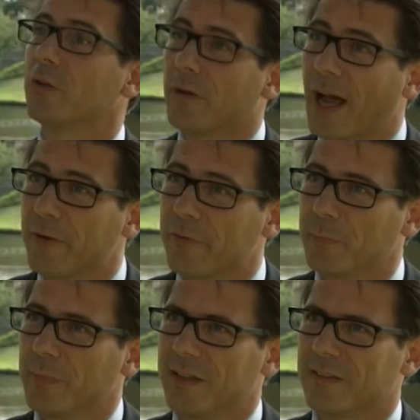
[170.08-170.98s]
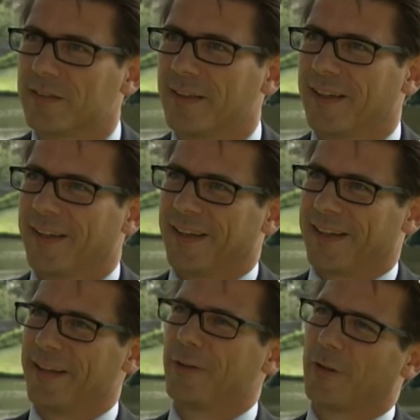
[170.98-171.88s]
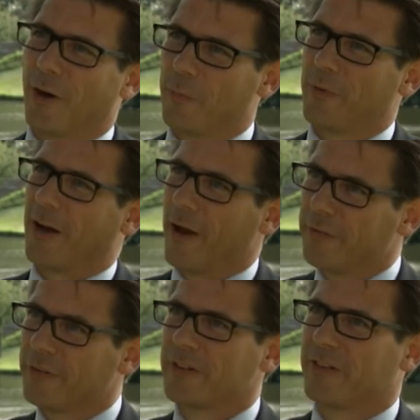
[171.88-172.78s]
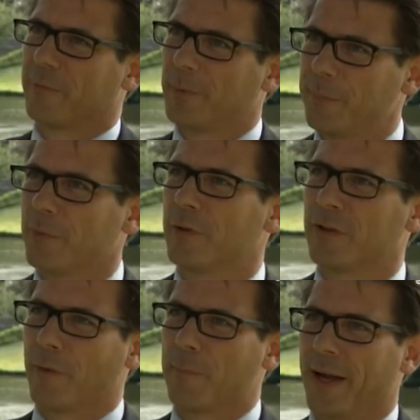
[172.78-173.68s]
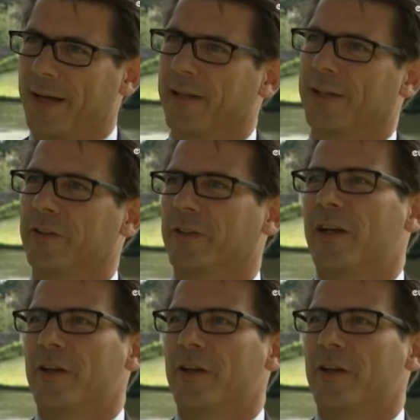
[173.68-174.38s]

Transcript: you have the means? Can you cope with hundreds of people who come back and